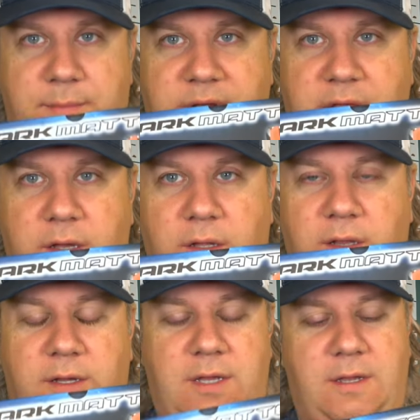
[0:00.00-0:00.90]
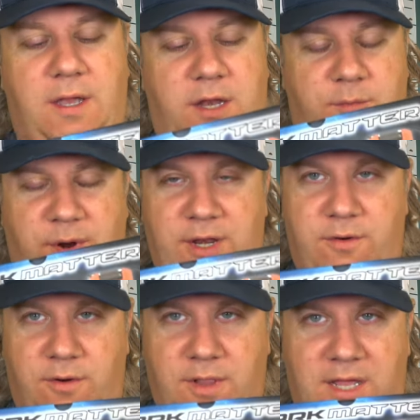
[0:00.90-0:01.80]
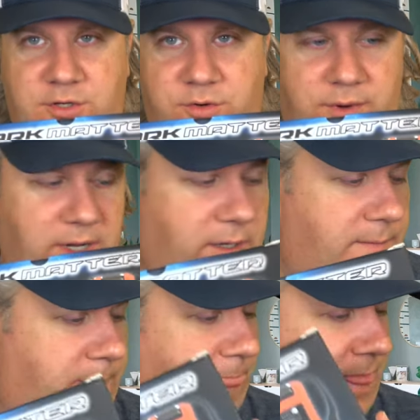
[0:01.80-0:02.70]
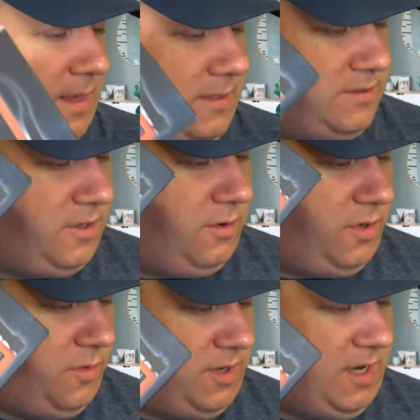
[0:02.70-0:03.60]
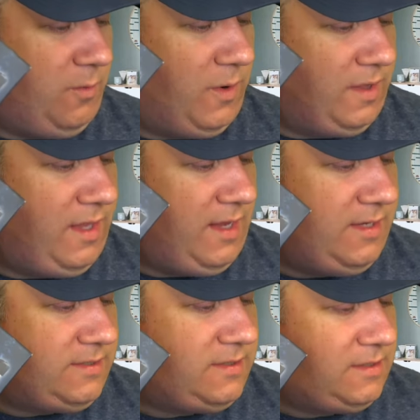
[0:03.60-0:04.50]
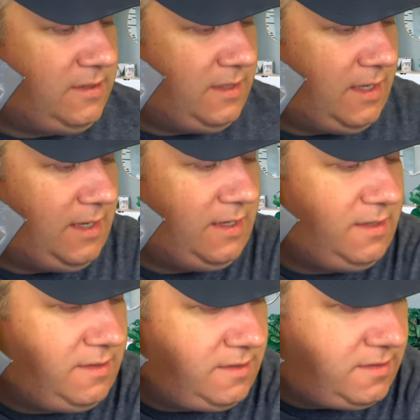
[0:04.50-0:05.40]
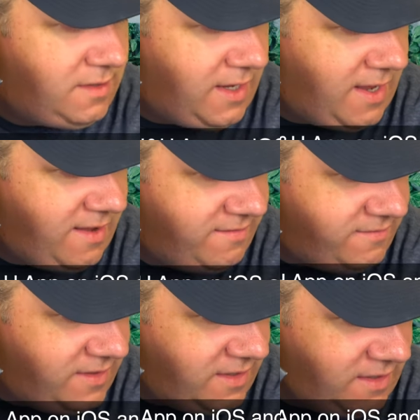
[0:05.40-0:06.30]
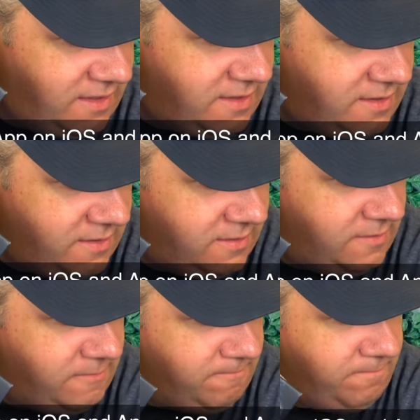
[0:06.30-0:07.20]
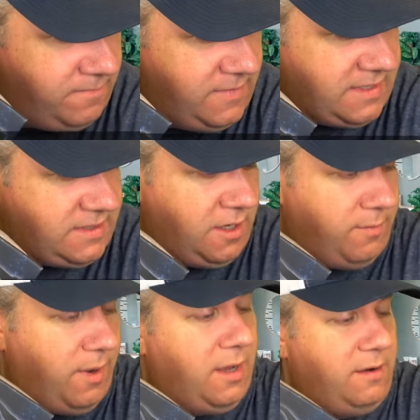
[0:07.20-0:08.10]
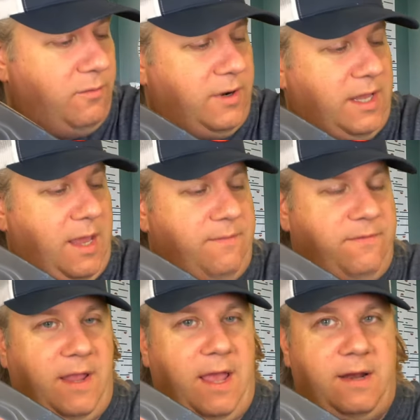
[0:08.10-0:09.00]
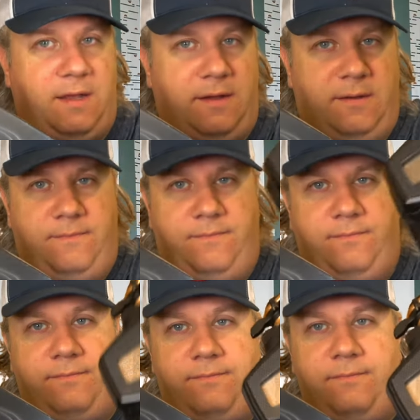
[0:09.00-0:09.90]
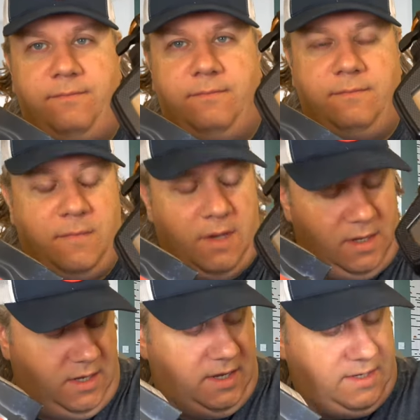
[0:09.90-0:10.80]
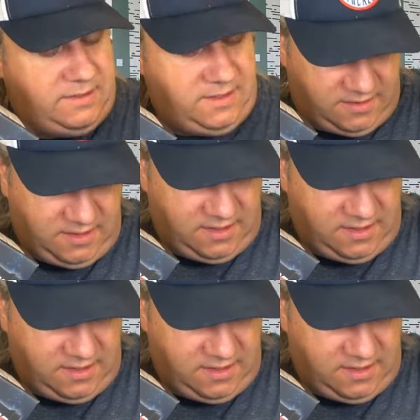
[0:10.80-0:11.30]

of deal, and you're bringing your own electric reel. So you would need one of these, and I have the this here. But what I keep forgetting is, this is the